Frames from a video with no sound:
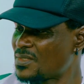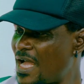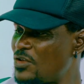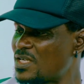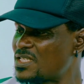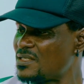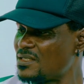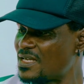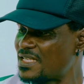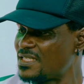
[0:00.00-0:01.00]
Are you getting
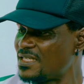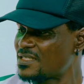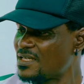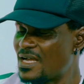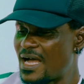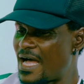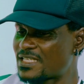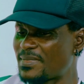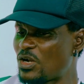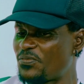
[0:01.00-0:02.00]
it? As
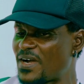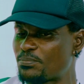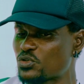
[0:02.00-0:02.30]
a matter of fact,